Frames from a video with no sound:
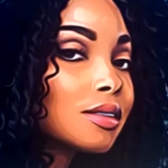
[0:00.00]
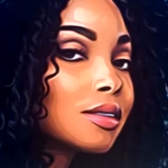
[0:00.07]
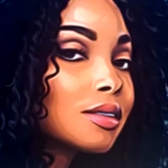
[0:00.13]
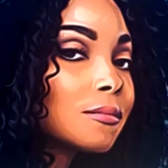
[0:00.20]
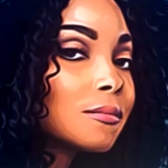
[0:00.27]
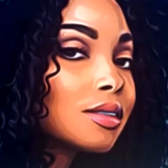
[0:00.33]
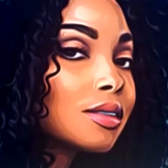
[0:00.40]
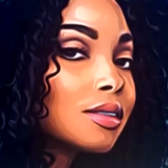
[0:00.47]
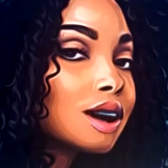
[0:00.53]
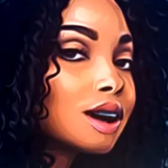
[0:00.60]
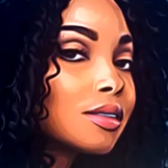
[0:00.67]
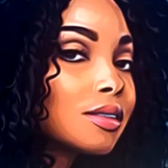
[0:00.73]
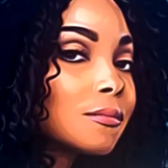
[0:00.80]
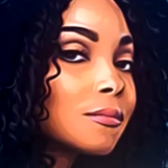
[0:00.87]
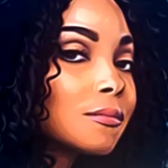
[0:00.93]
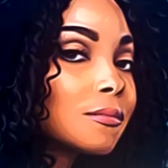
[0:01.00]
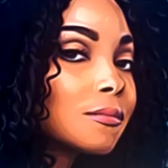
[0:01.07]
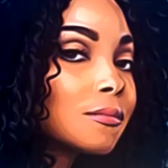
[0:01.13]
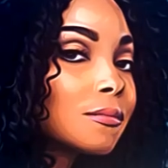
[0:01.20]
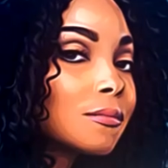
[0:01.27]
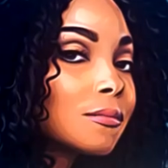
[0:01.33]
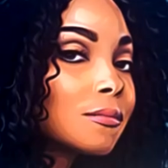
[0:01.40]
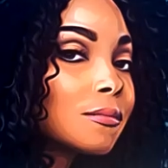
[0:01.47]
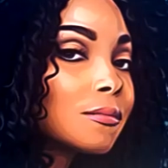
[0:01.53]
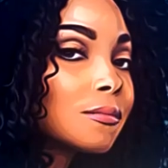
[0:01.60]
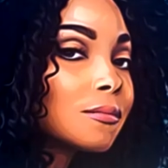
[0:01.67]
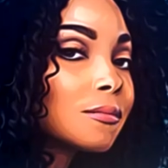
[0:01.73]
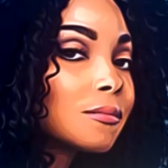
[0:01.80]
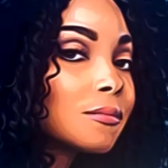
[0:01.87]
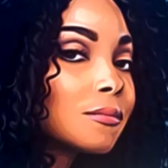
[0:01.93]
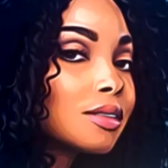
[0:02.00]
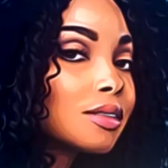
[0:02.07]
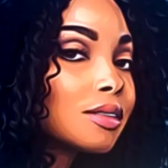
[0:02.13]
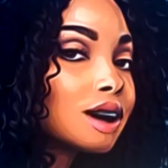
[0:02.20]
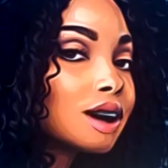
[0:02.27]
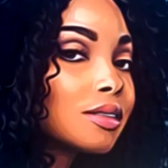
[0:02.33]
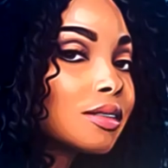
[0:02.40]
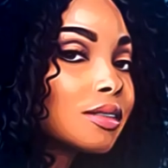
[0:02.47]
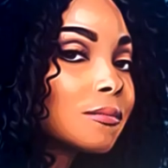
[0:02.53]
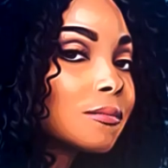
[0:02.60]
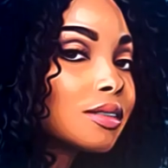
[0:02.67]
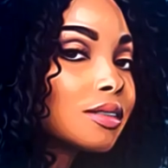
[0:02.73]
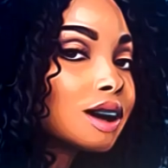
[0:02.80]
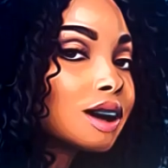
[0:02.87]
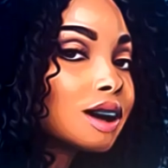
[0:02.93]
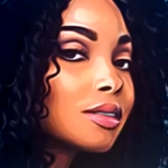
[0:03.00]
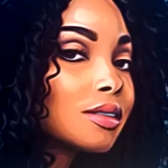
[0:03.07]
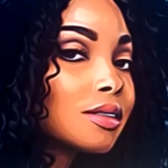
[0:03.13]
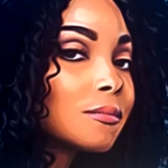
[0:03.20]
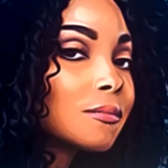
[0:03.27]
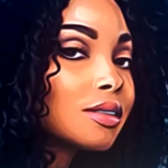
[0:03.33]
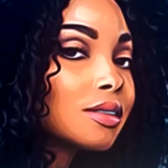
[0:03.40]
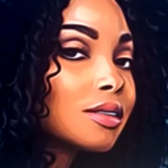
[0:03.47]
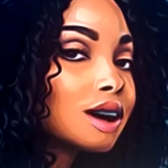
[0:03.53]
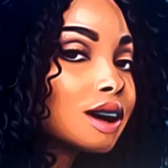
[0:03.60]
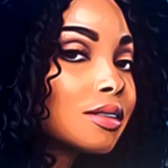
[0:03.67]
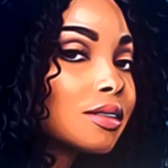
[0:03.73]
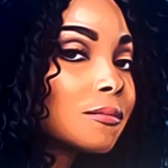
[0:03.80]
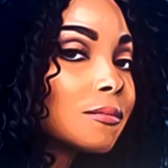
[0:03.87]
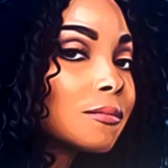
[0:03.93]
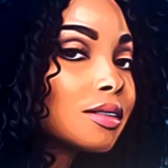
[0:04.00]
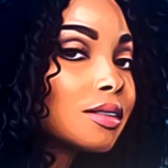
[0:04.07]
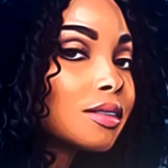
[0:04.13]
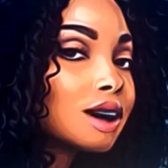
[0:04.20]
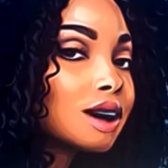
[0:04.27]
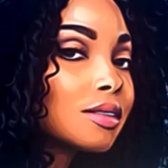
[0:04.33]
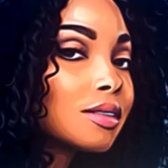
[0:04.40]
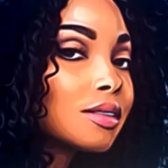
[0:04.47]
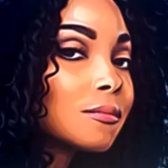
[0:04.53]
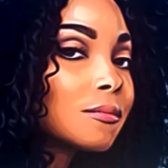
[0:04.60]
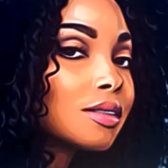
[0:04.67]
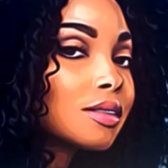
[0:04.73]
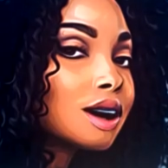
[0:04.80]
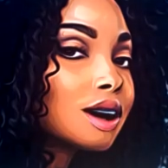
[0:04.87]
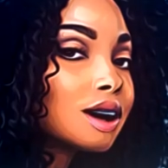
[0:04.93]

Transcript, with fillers: give you the information and you went to her because you were hanging out and said you felt some type of way,